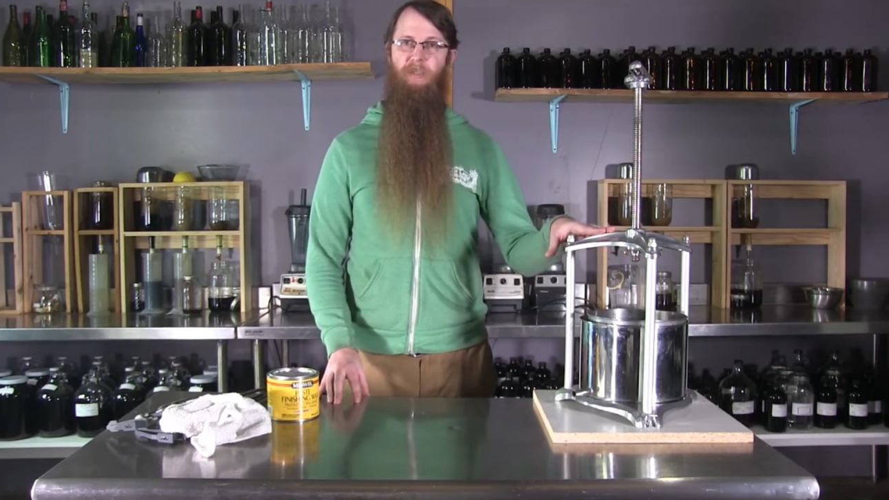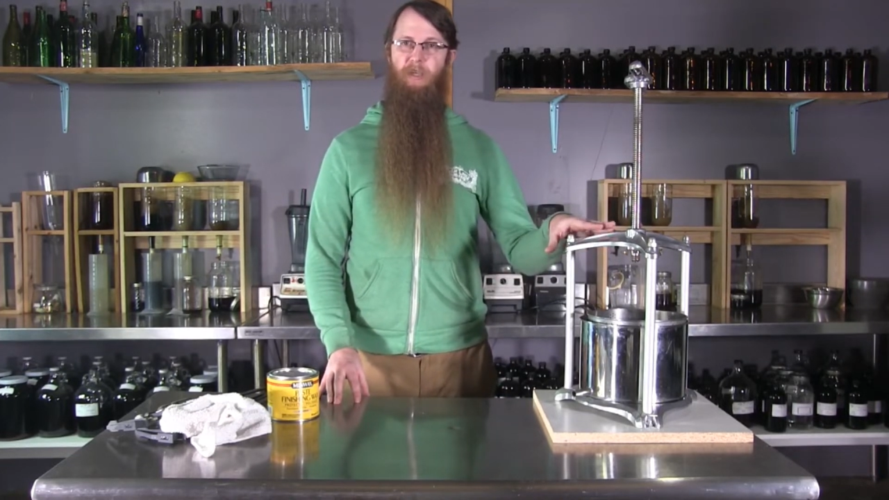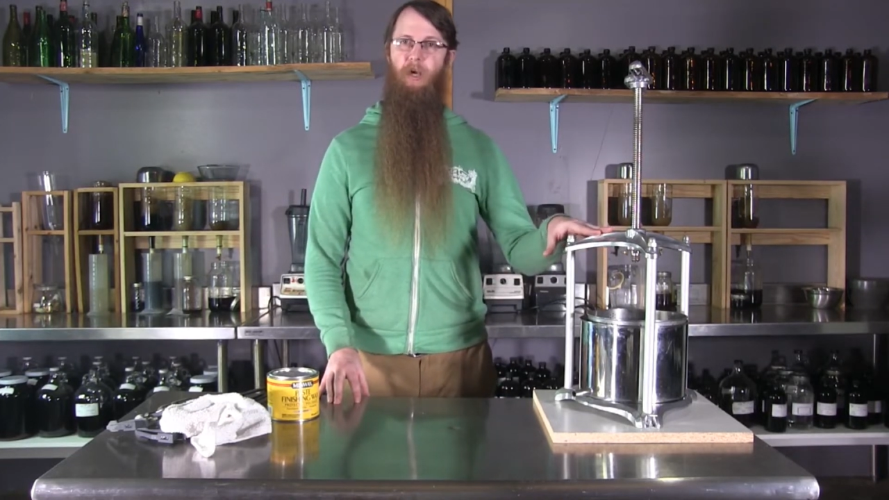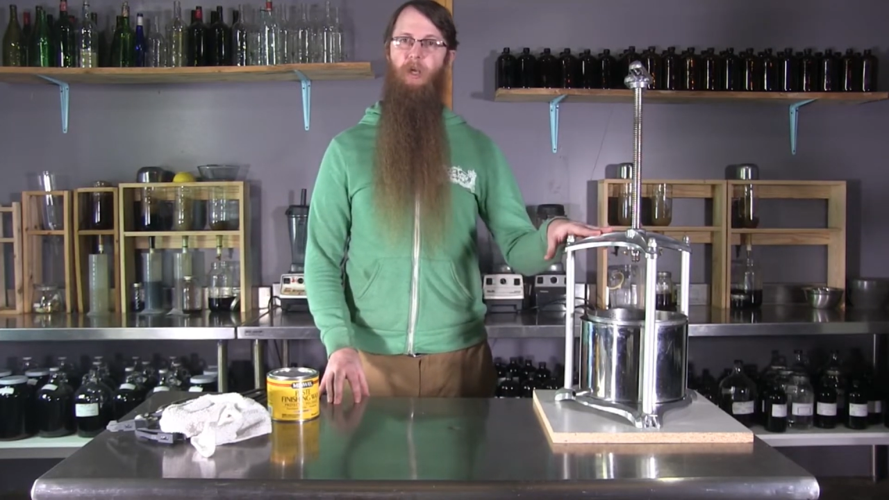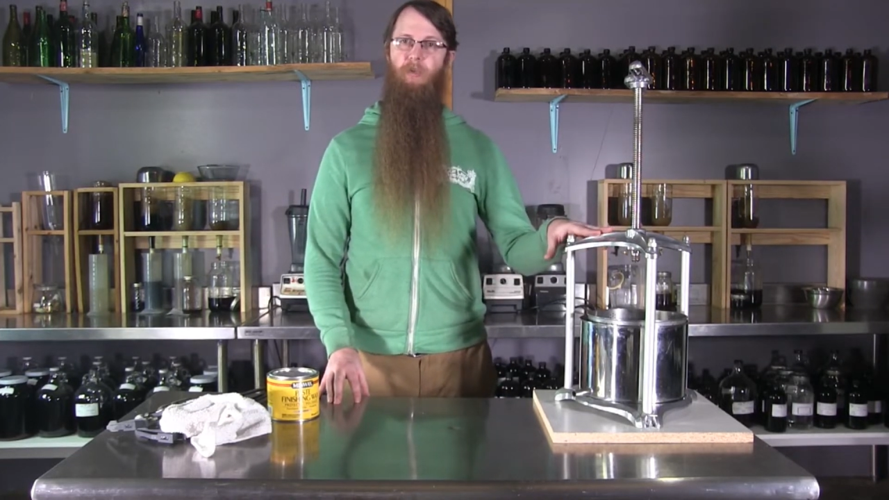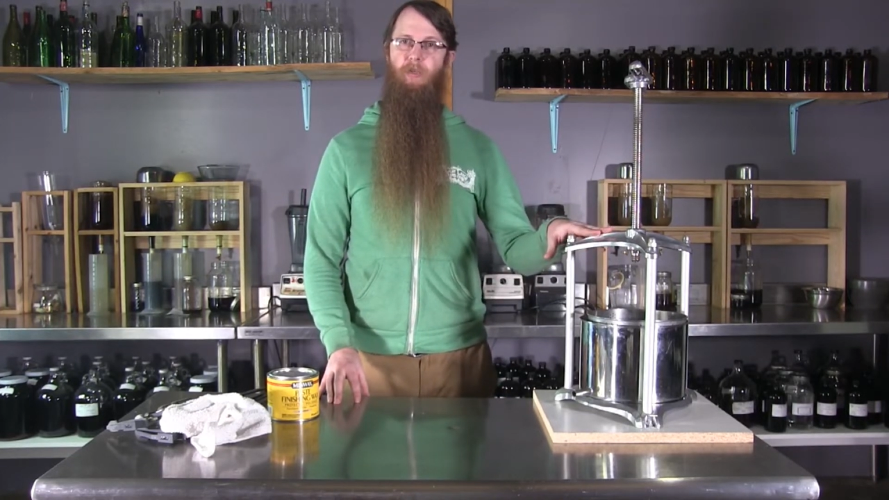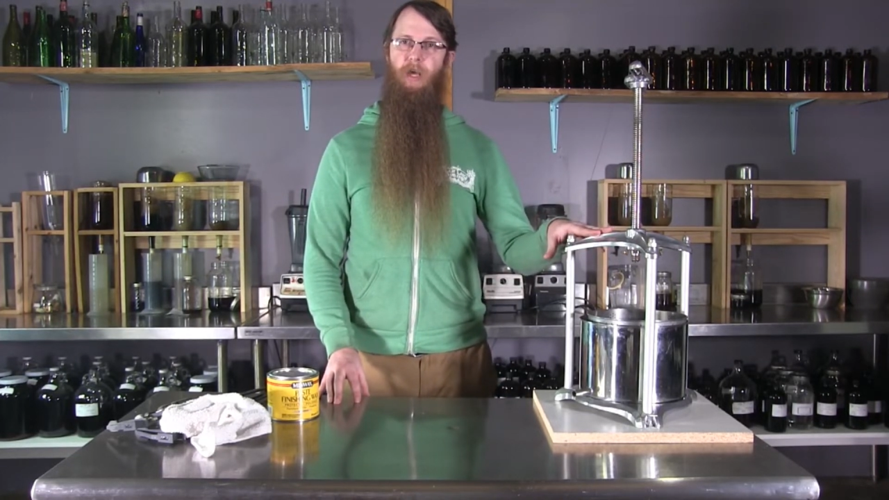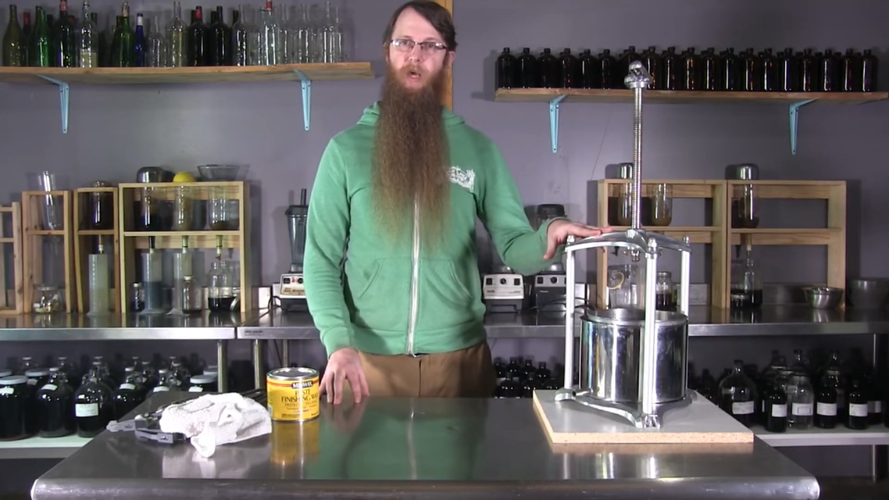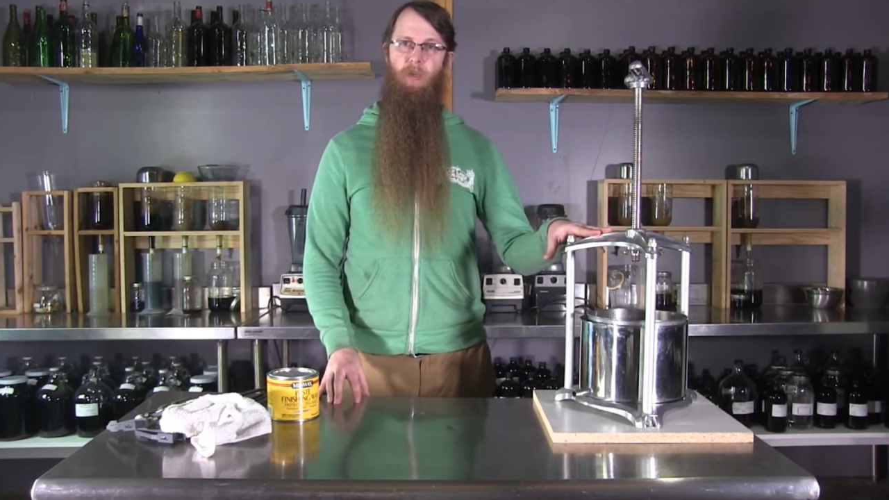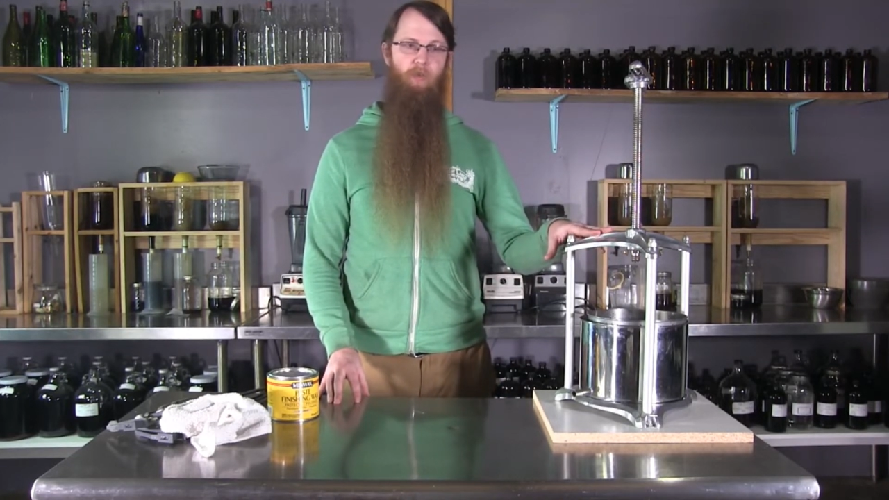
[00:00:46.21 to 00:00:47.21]
than
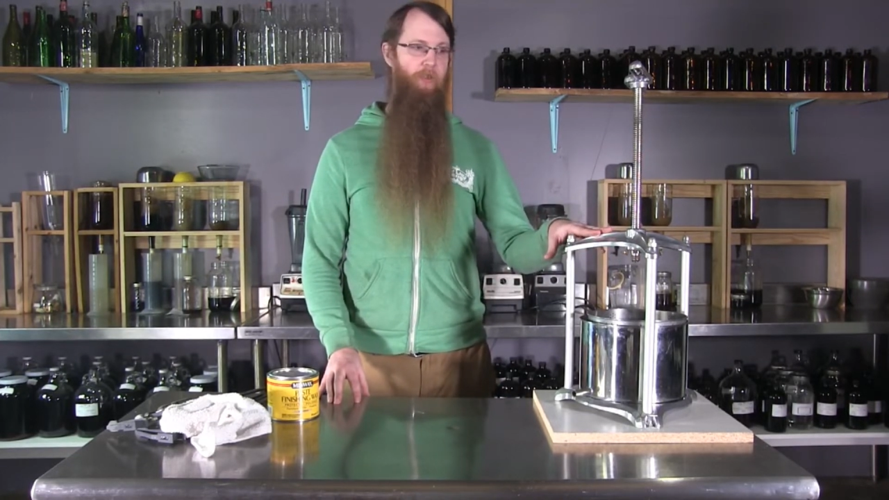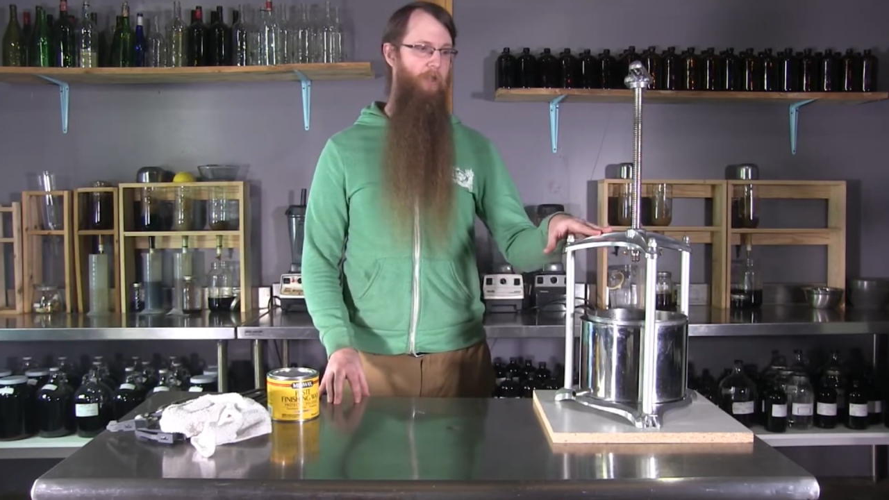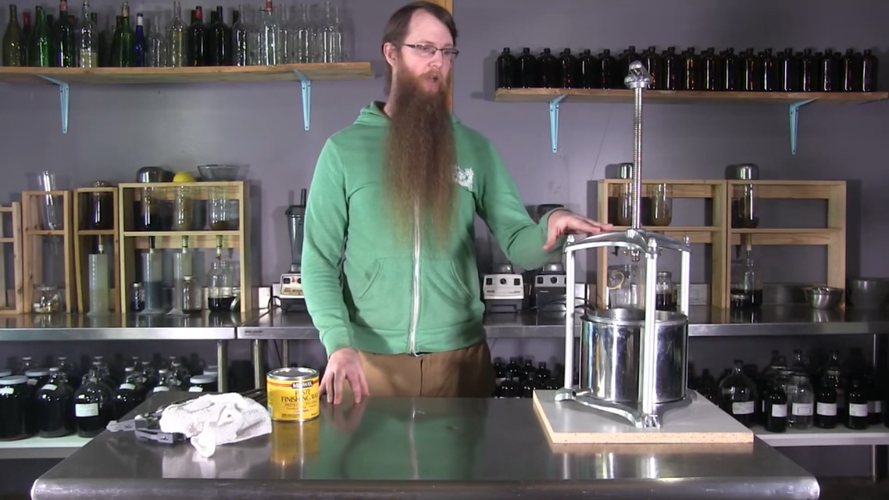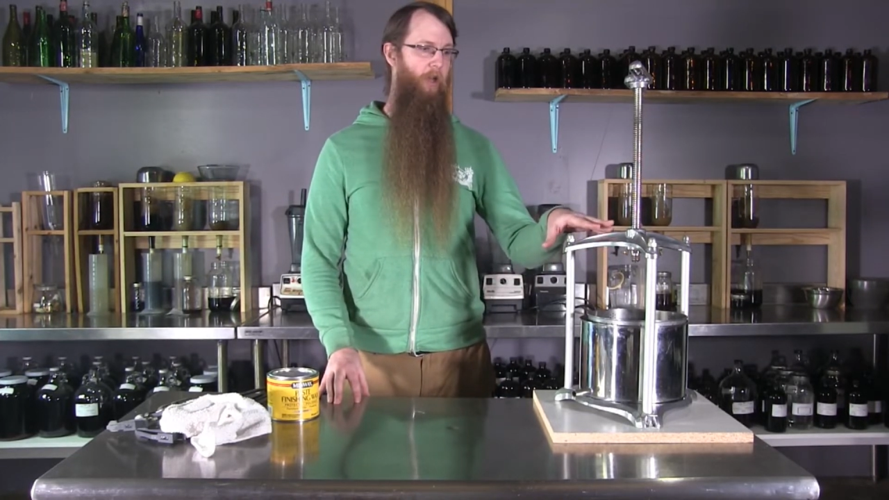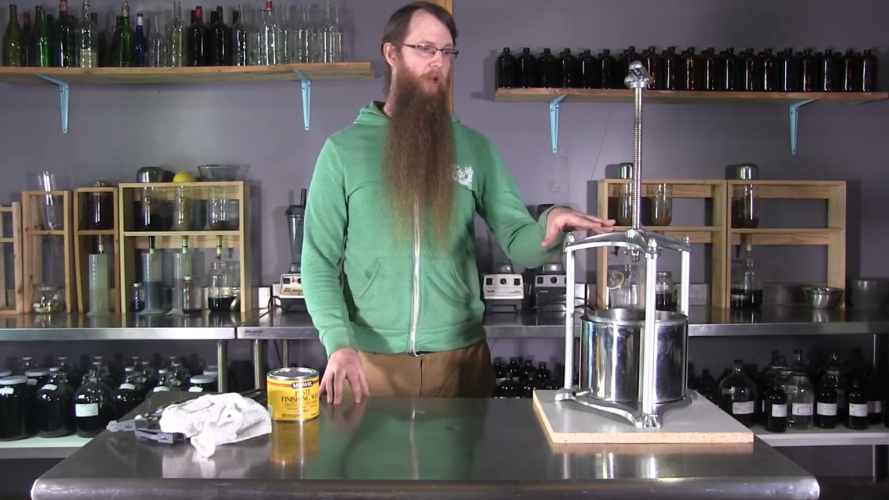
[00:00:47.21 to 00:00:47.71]
$100,